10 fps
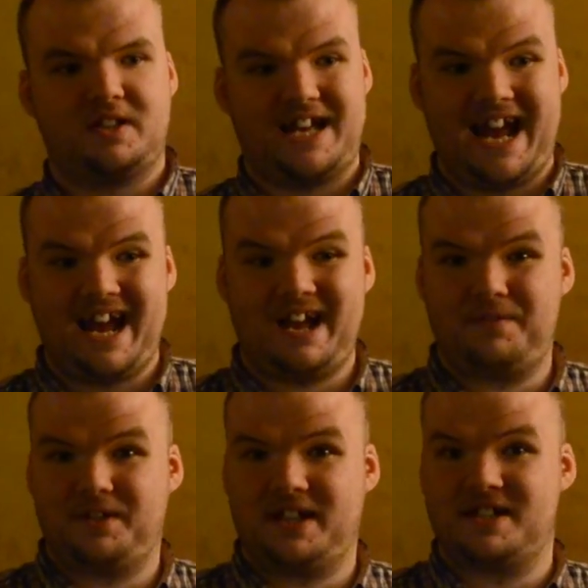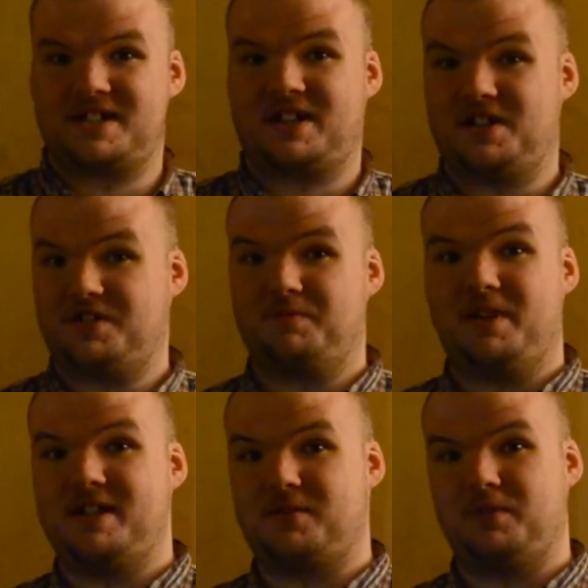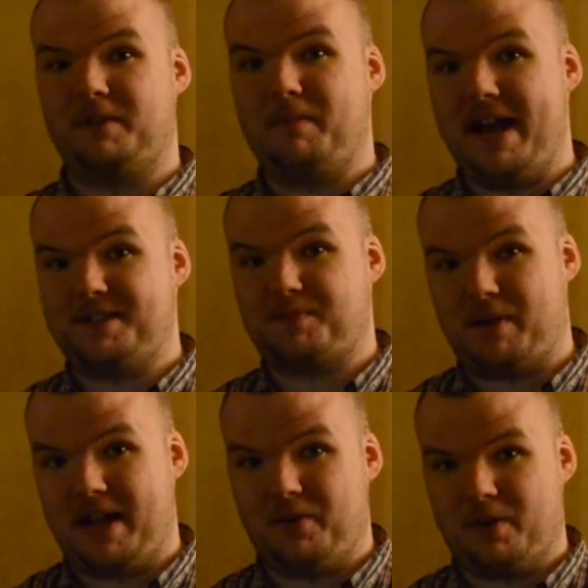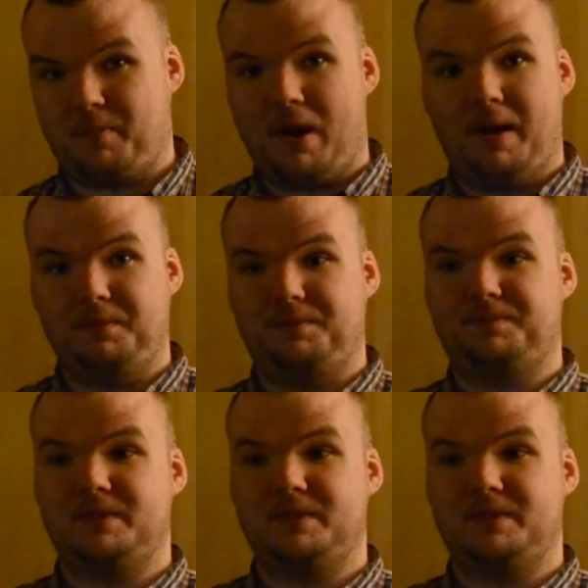to have in case the customer has a really bad spyware problem,